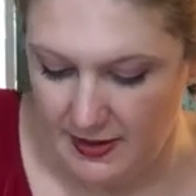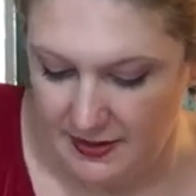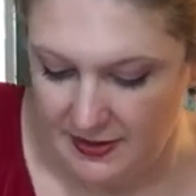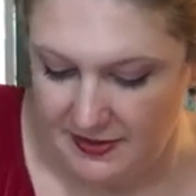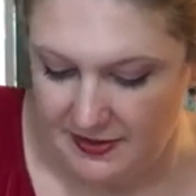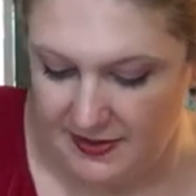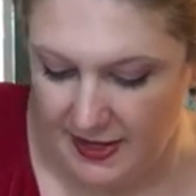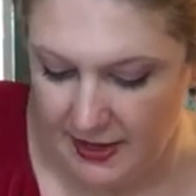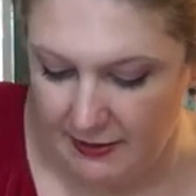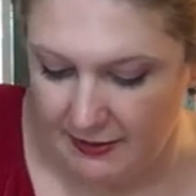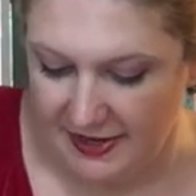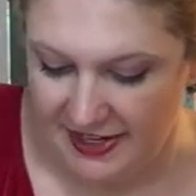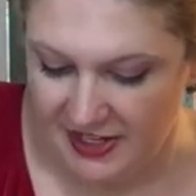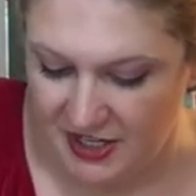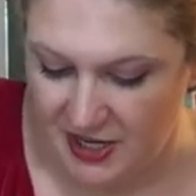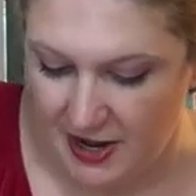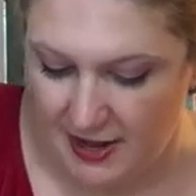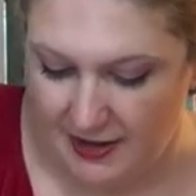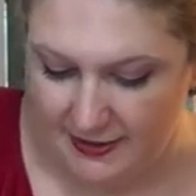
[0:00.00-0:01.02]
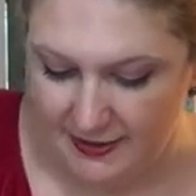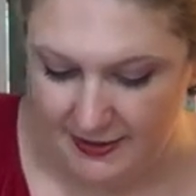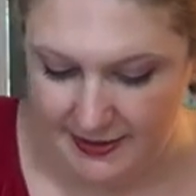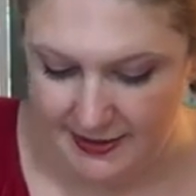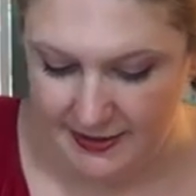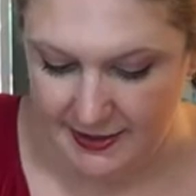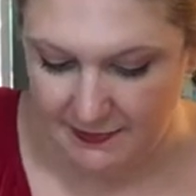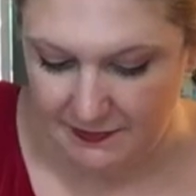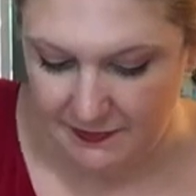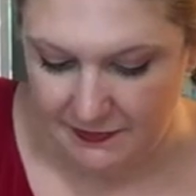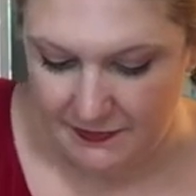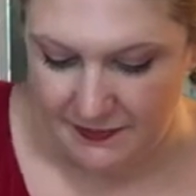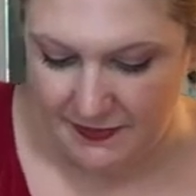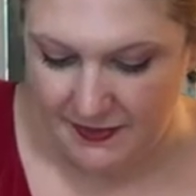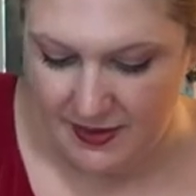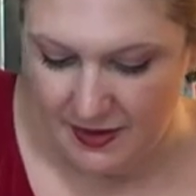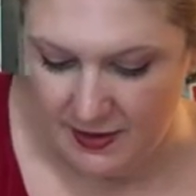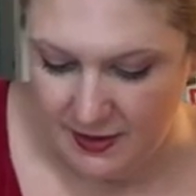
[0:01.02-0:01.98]
celery chunks
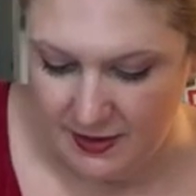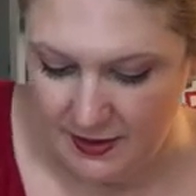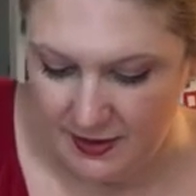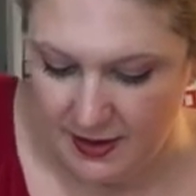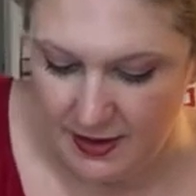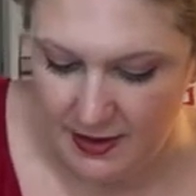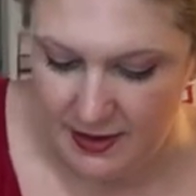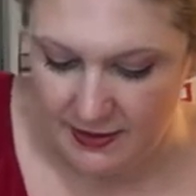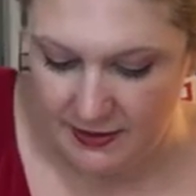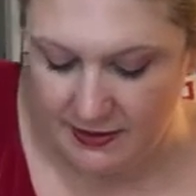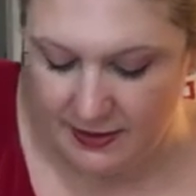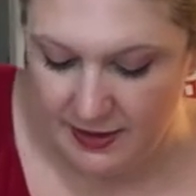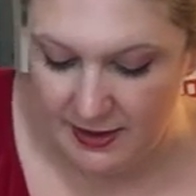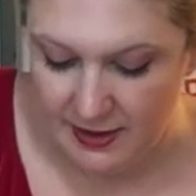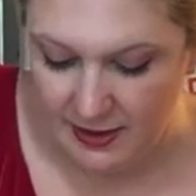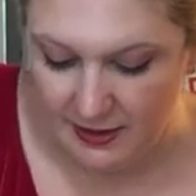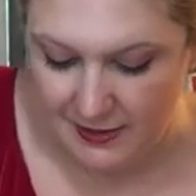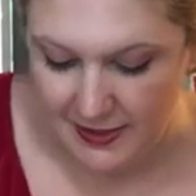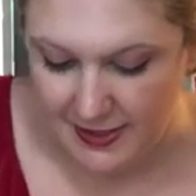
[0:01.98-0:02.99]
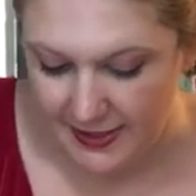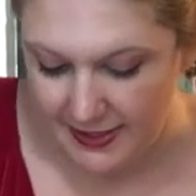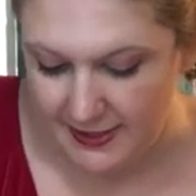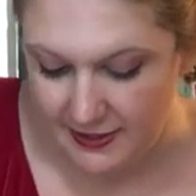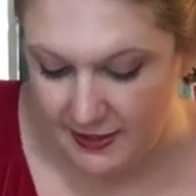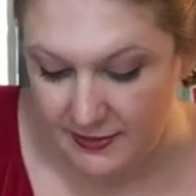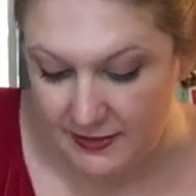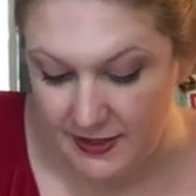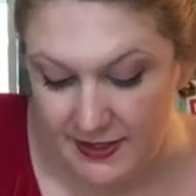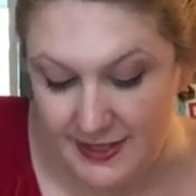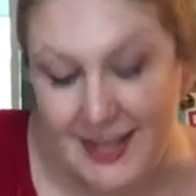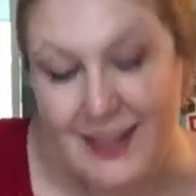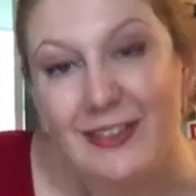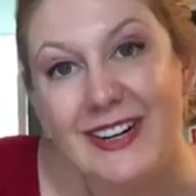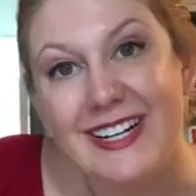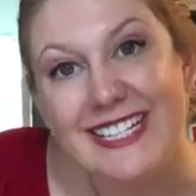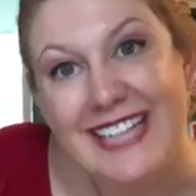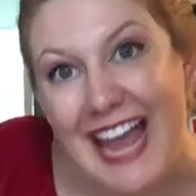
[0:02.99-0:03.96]
going through because the
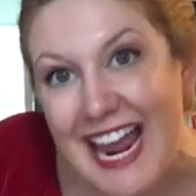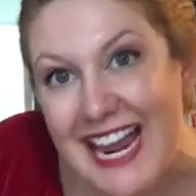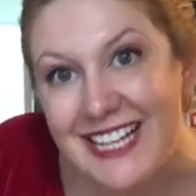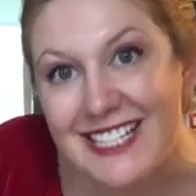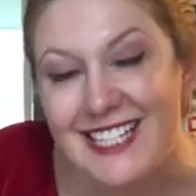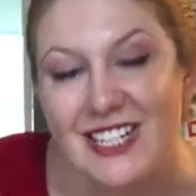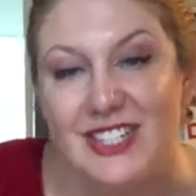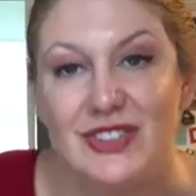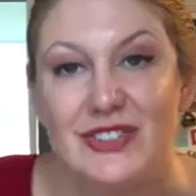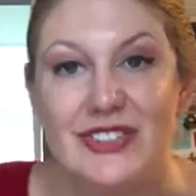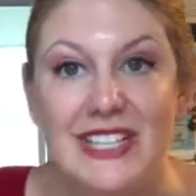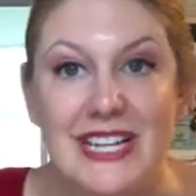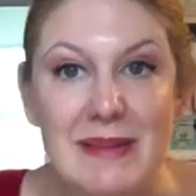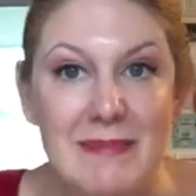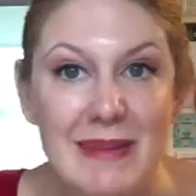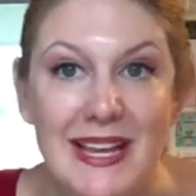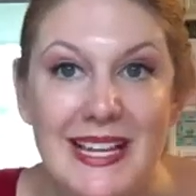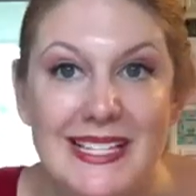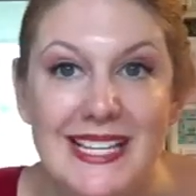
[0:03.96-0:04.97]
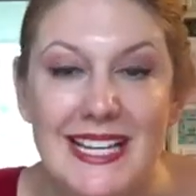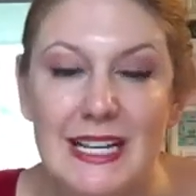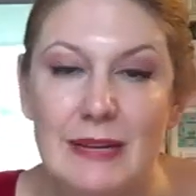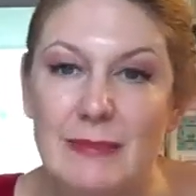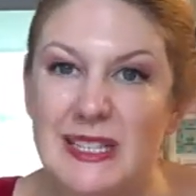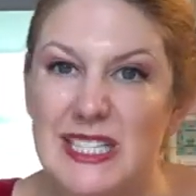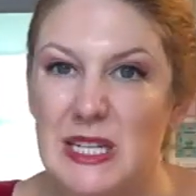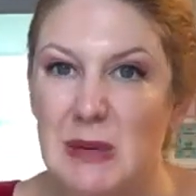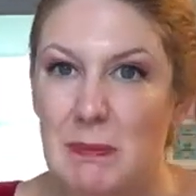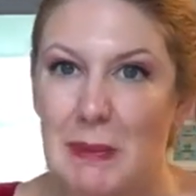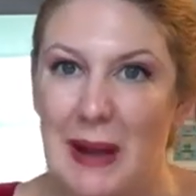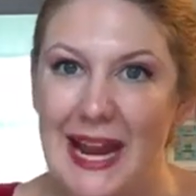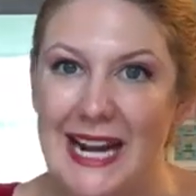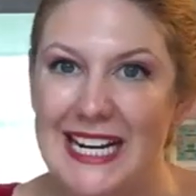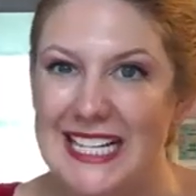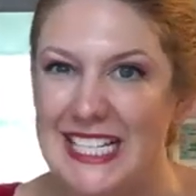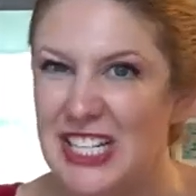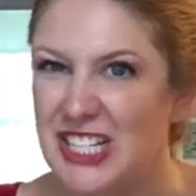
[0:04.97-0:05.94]
celery taste is really amazing, but to
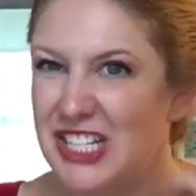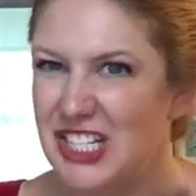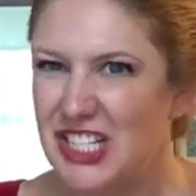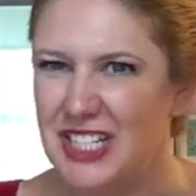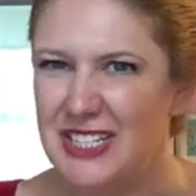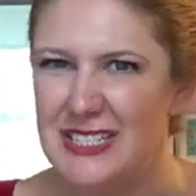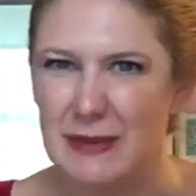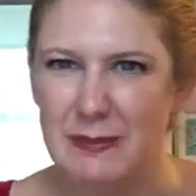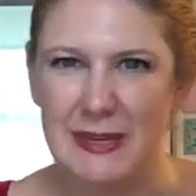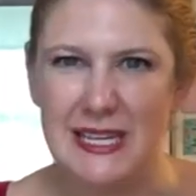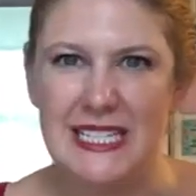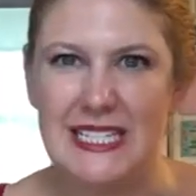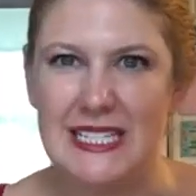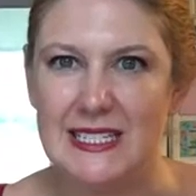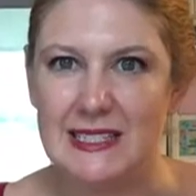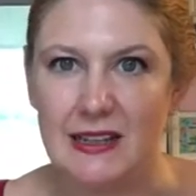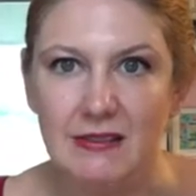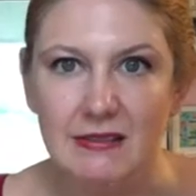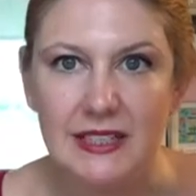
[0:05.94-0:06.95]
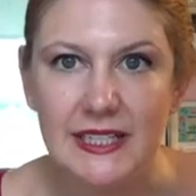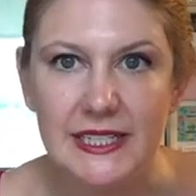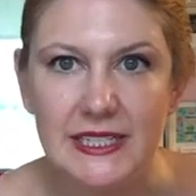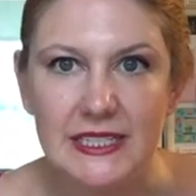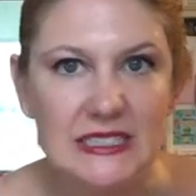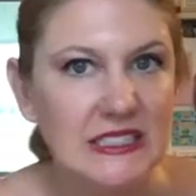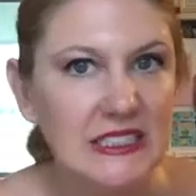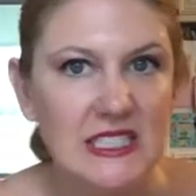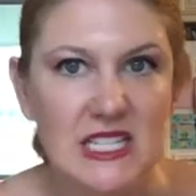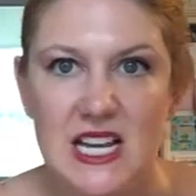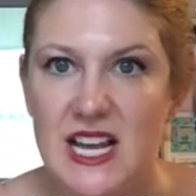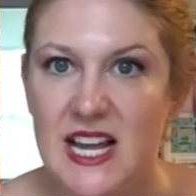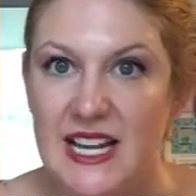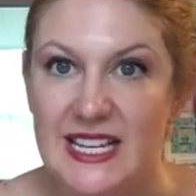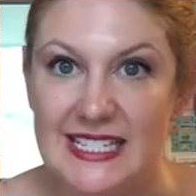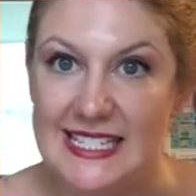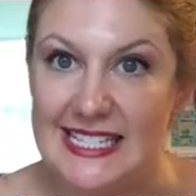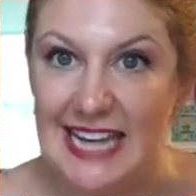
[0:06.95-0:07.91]
bite into just a piece of celery
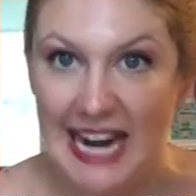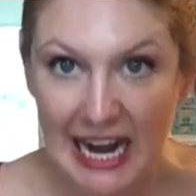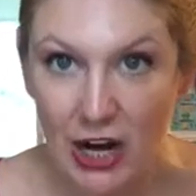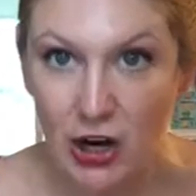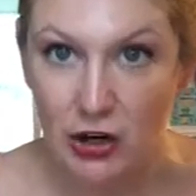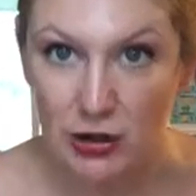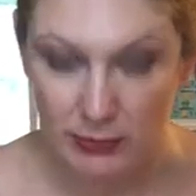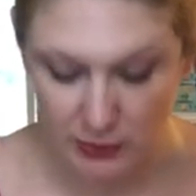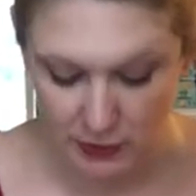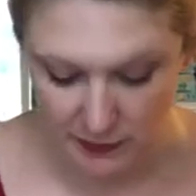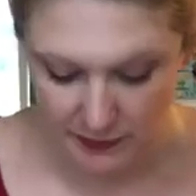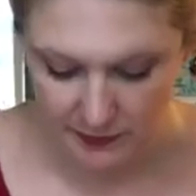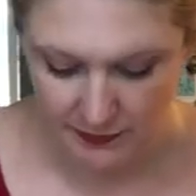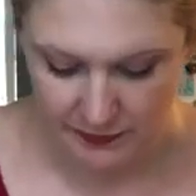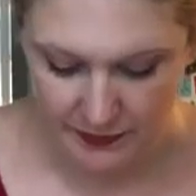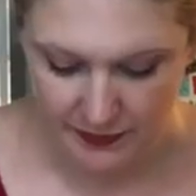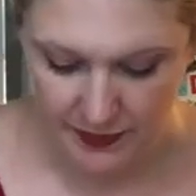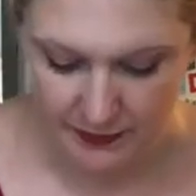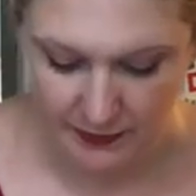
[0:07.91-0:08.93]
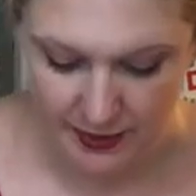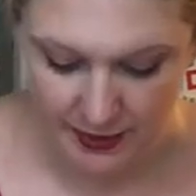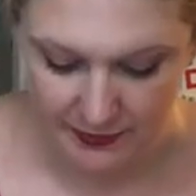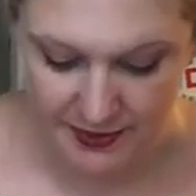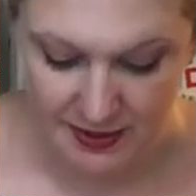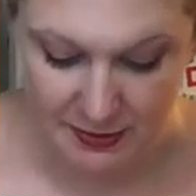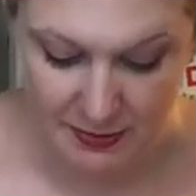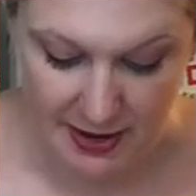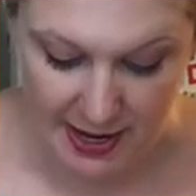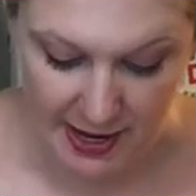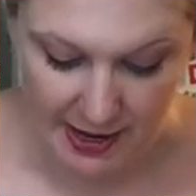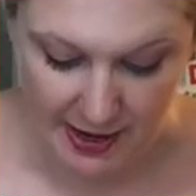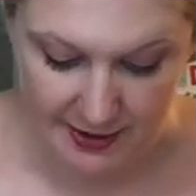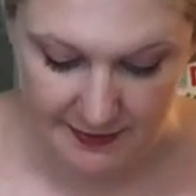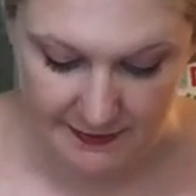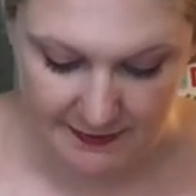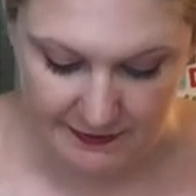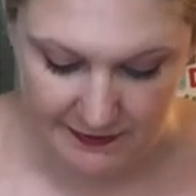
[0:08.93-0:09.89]
is terrible. Well, to me,
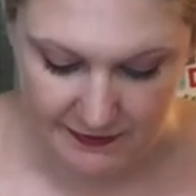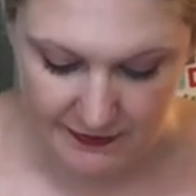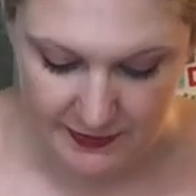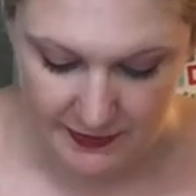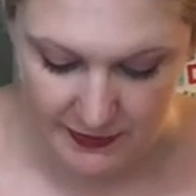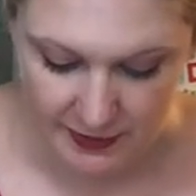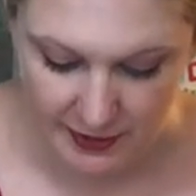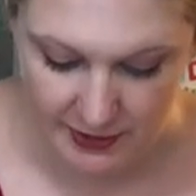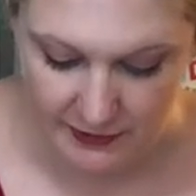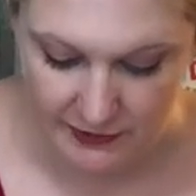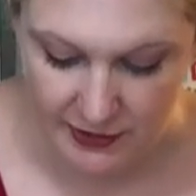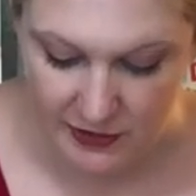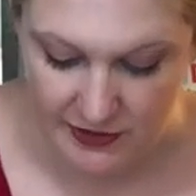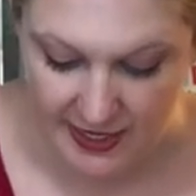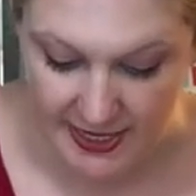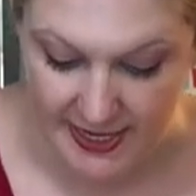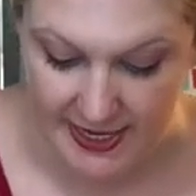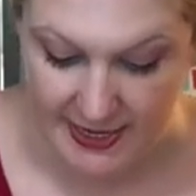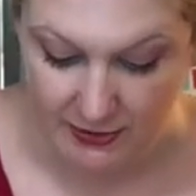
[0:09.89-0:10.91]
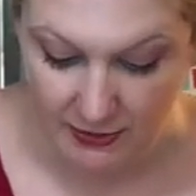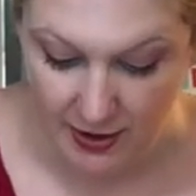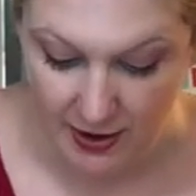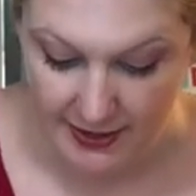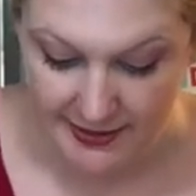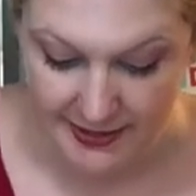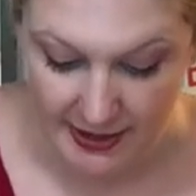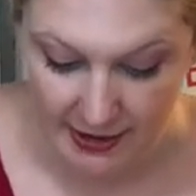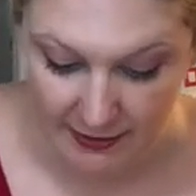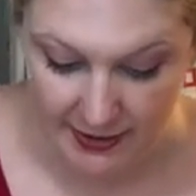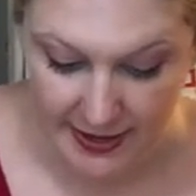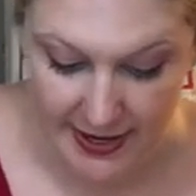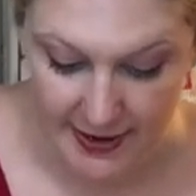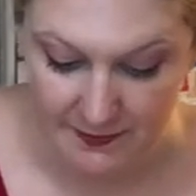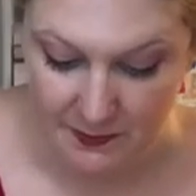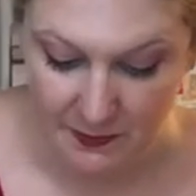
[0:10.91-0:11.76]
those of you that eat raw celery,